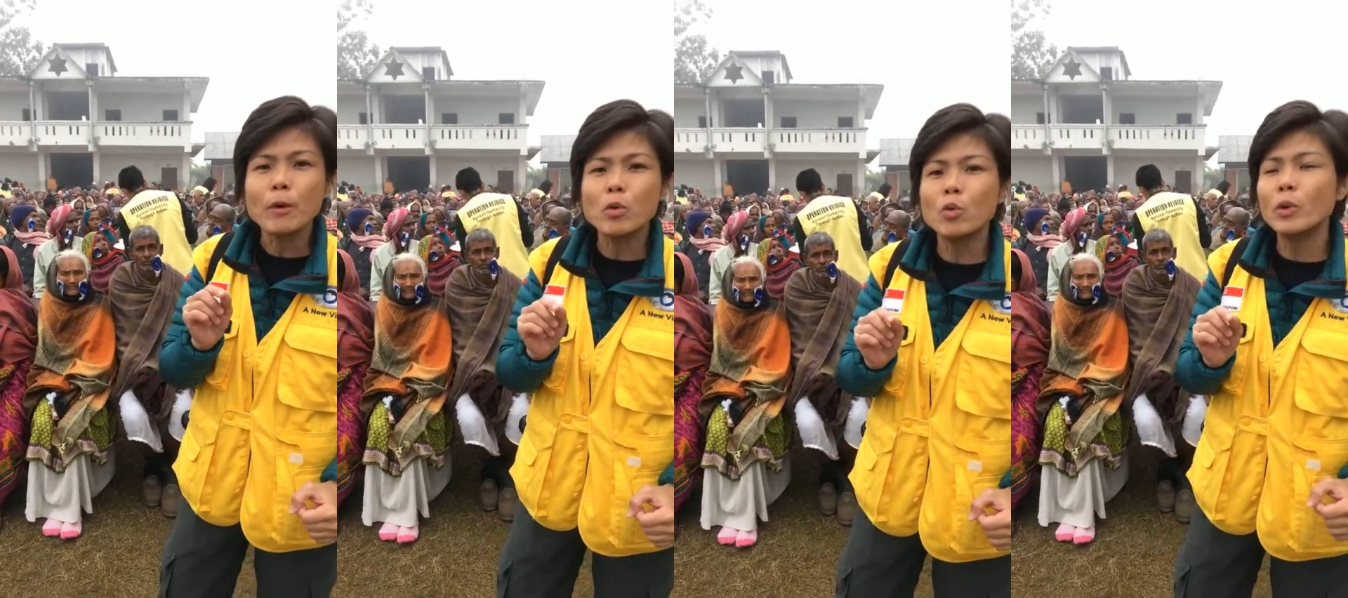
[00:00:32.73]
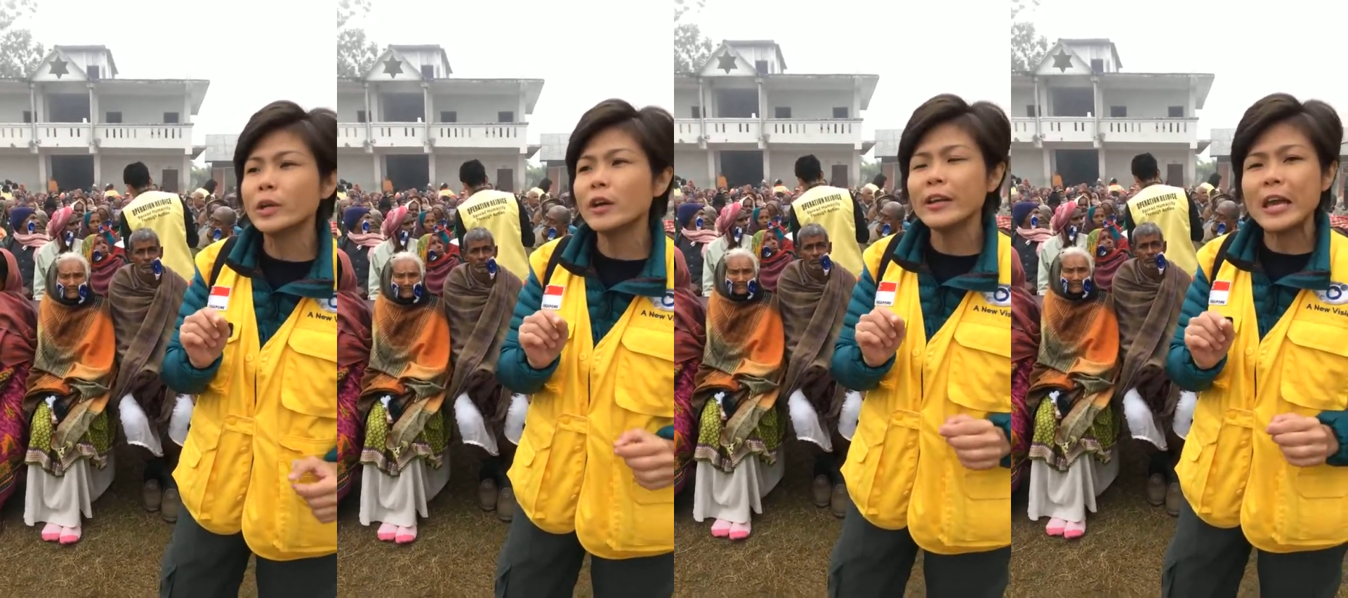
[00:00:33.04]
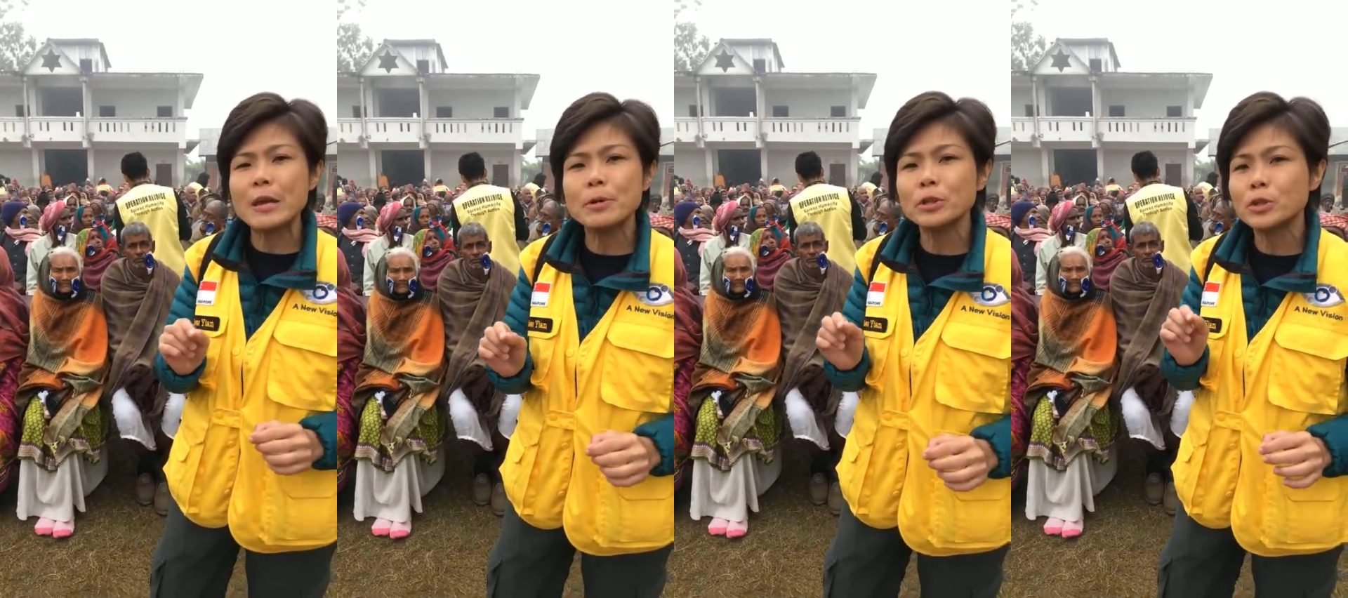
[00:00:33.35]
who were not
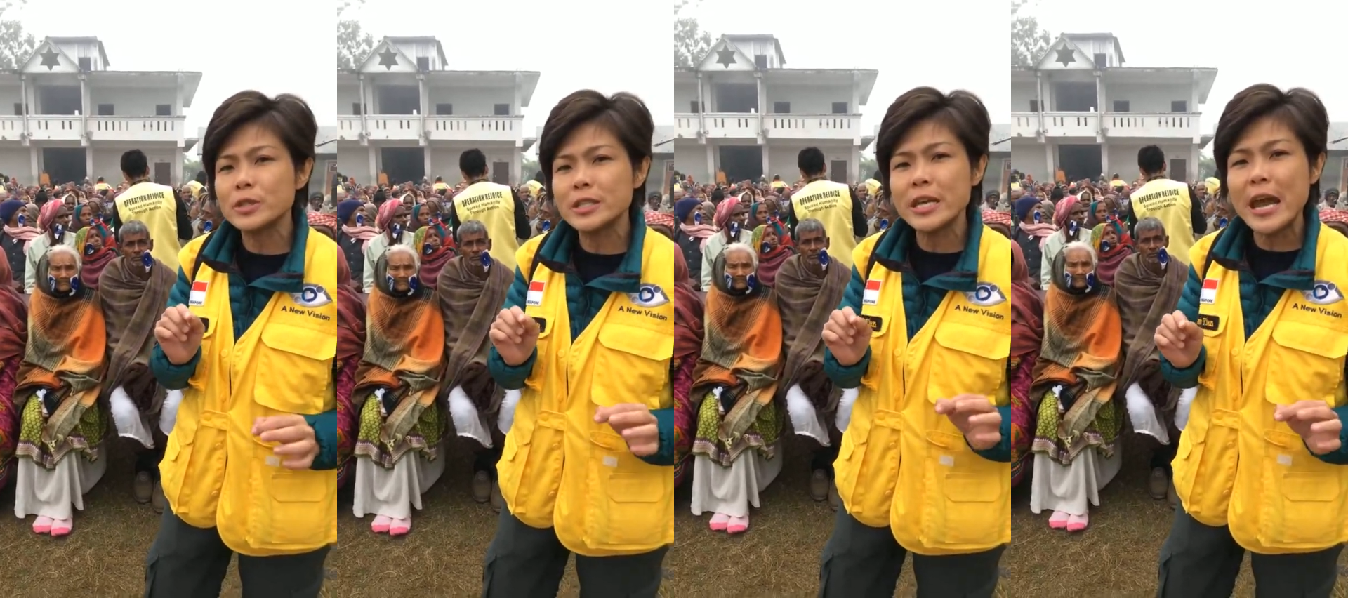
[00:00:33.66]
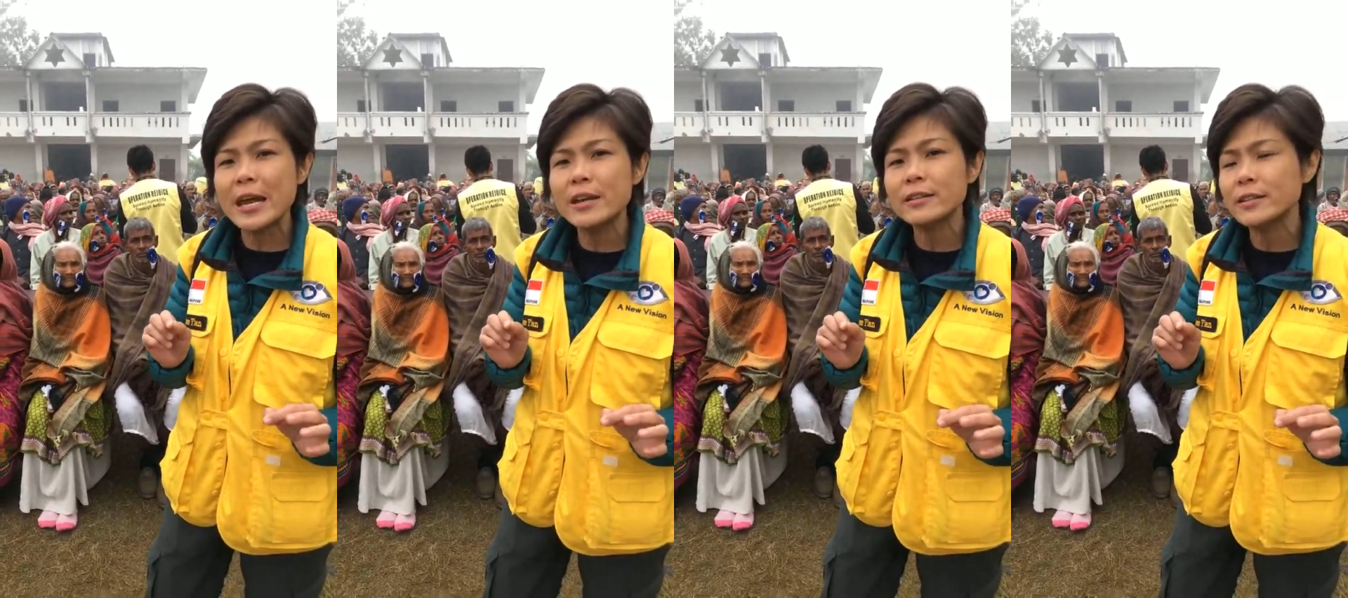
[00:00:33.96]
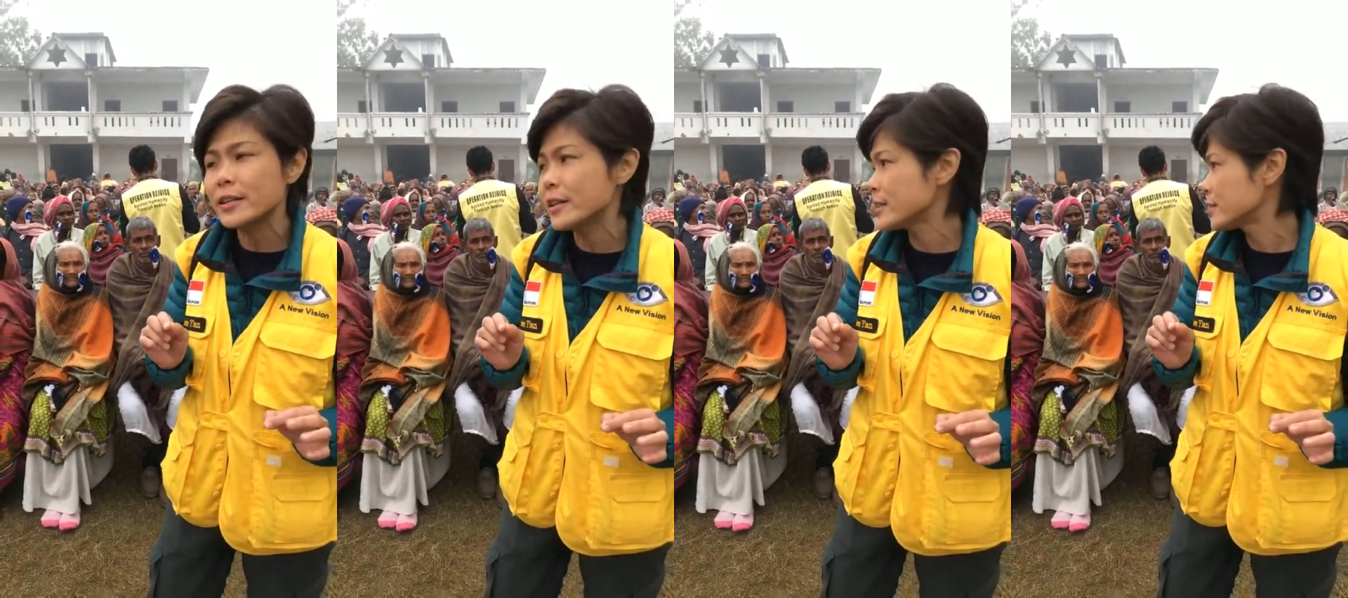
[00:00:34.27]
able to see
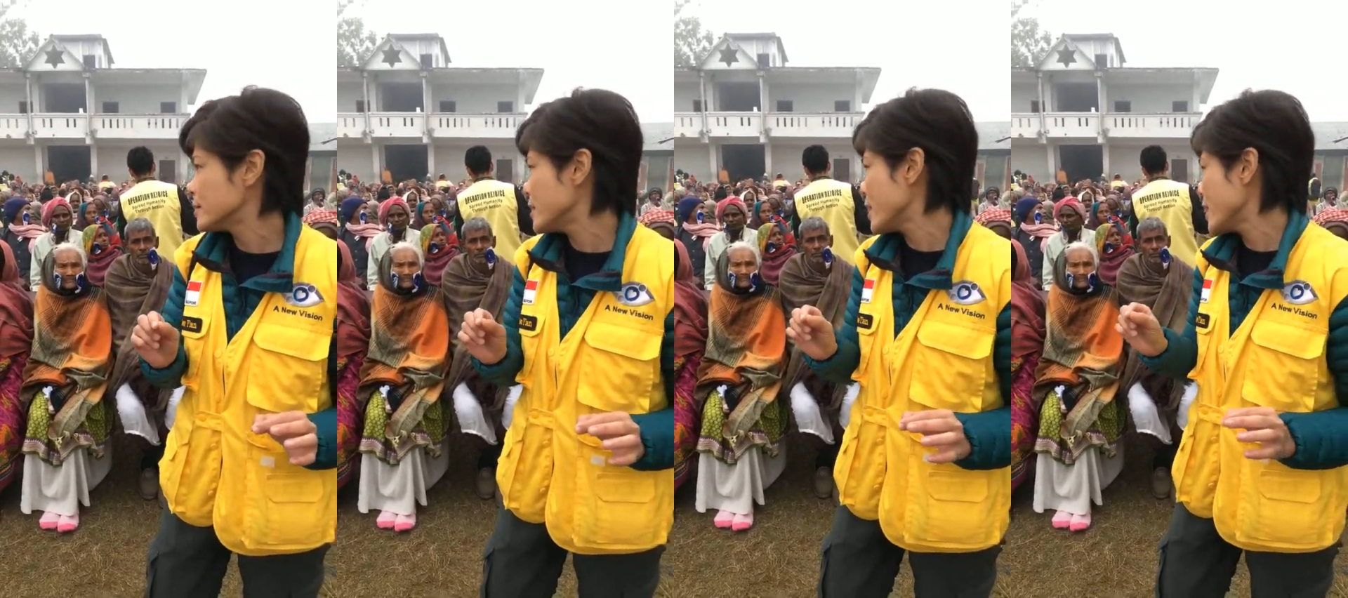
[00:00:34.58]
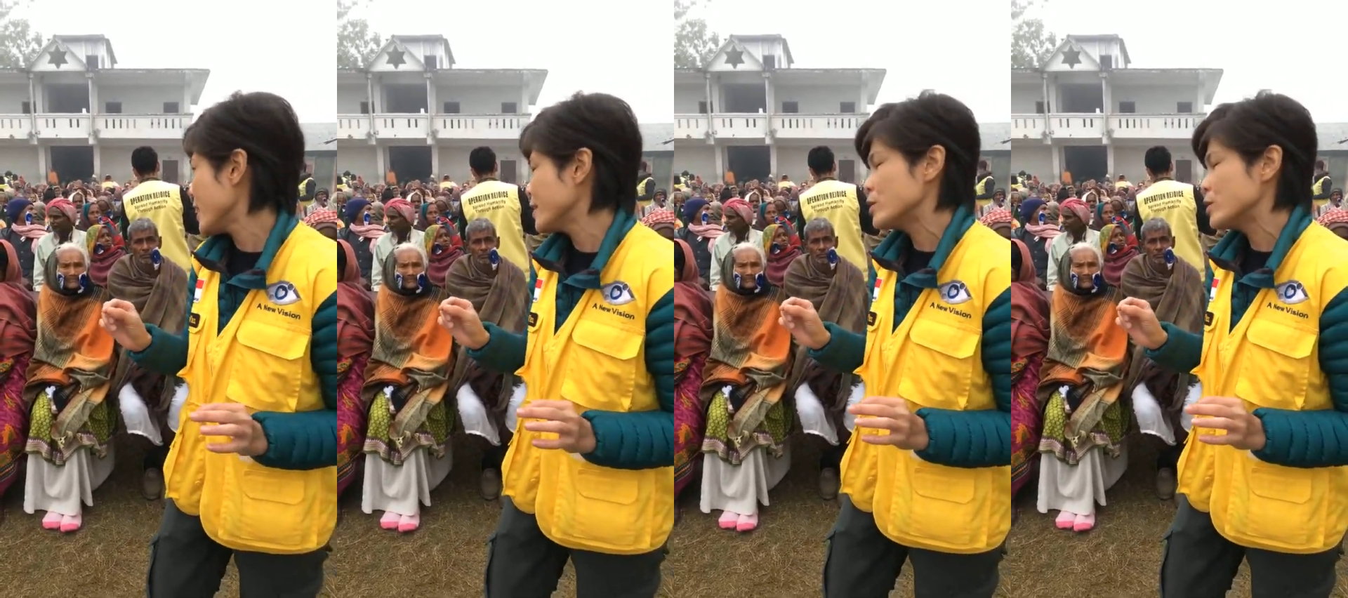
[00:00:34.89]
anything yesterday,